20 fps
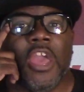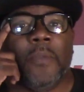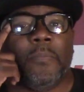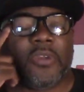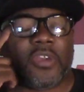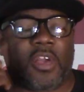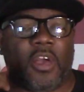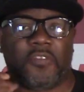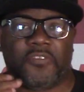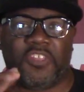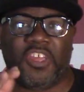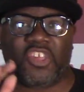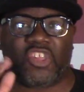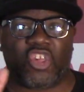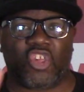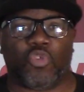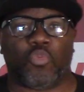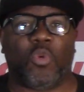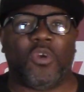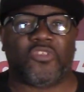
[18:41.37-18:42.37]
Because
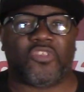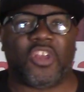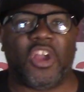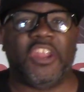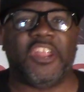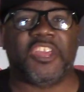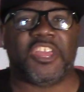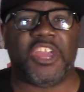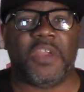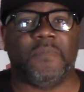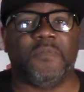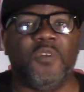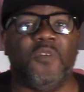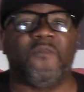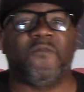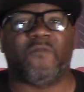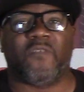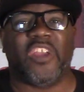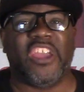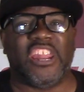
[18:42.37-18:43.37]
this is what's going to give you
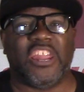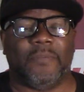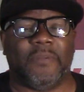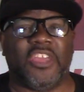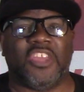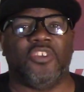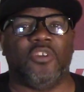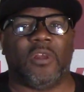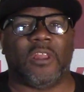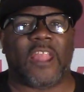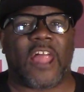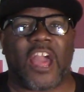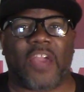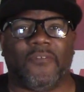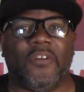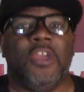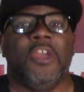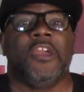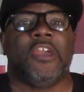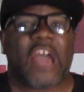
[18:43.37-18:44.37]
freedom in your
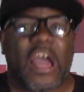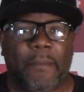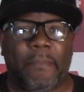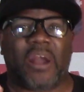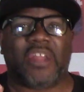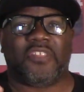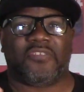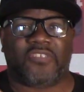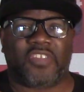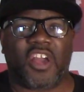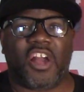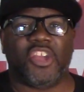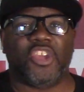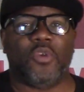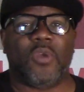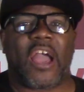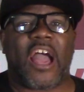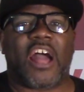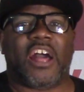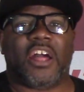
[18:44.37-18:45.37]
life. I'm about to tell
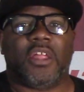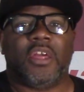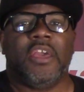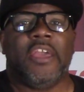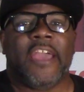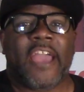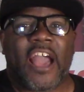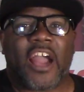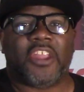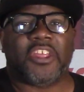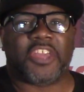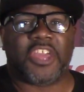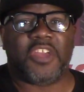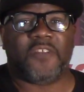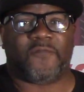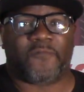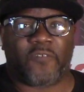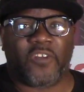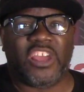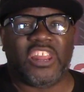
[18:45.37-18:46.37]
you how, how to
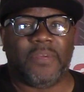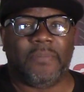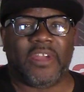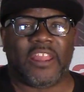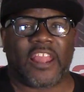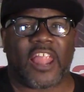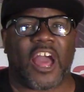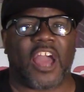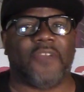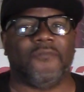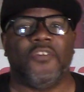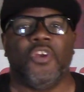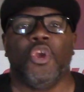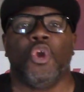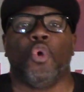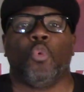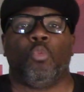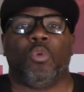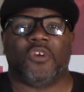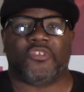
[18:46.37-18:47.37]
get freedom in
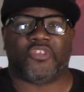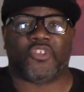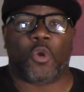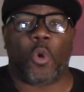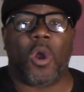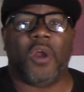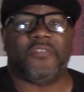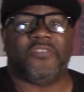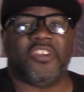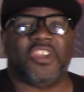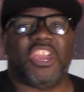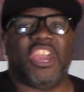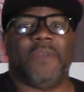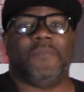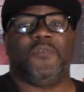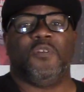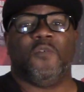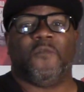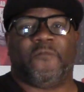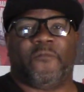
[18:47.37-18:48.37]
life. What's going to
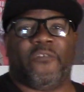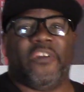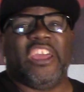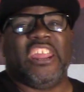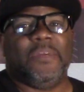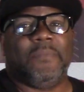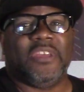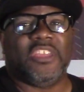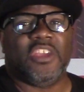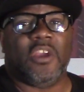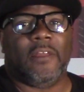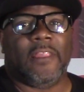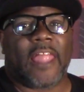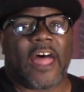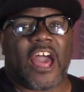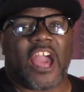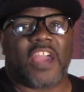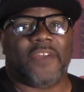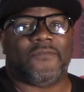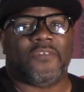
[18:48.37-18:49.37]
give you freedom in your
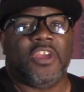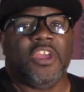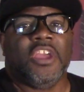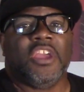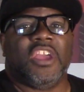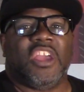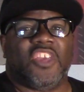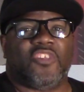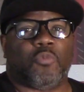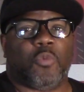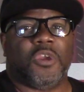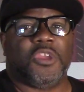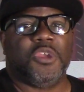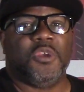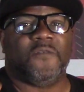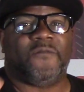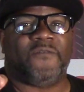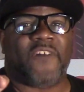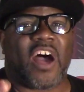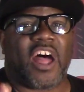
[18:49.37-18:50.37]
life is when
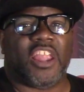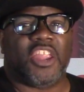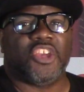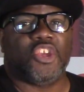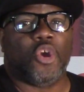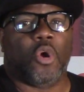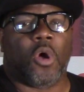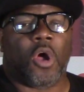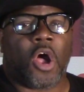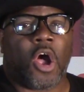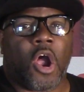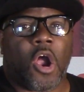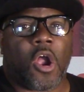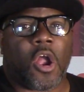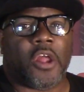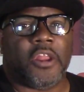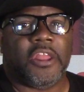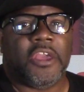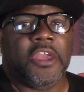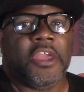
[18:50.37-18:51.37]
you follow your
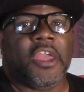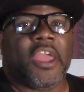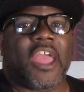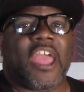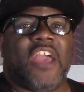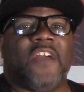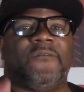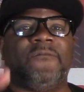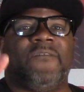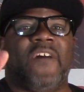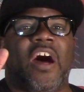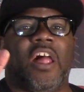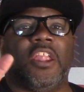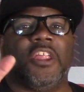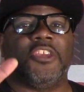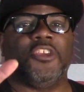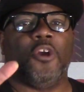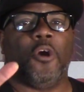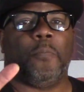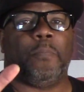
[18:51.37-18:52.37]
heart and follow
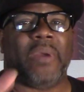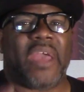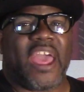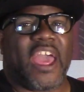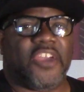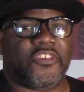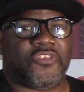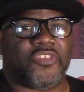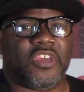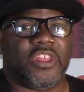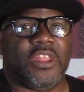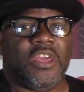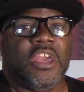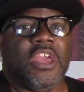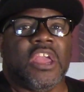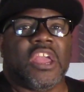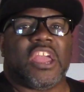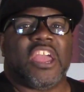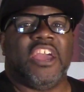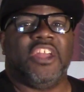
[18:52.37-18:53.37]
your passion
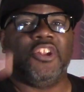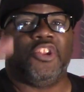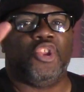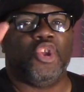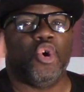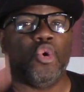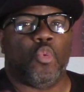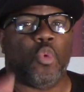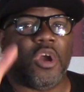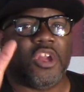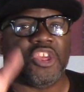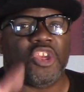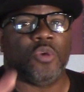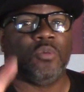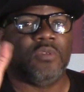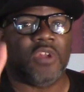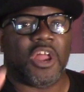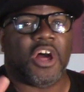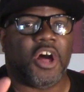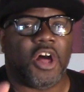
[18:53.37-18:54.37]
and do what
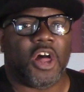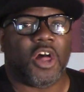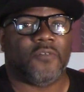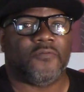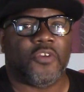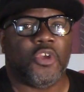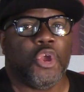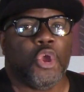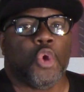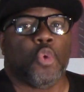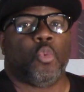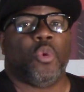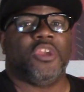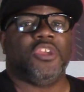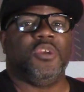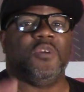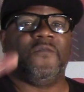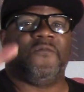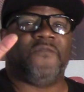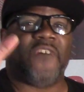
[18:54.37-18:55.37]
you love.
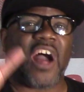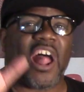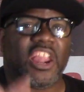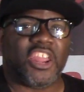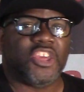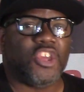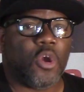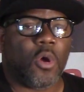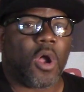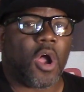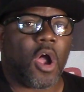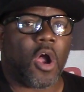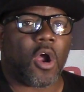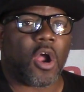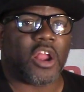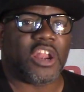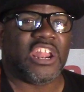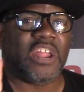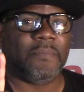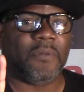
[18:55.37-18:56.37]
When you follow your
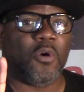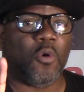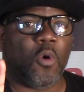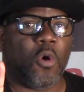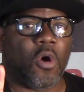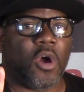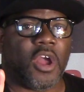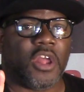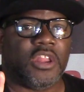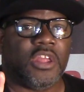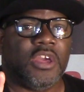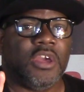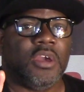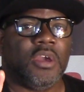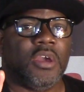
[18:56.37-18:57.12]
heart, number one.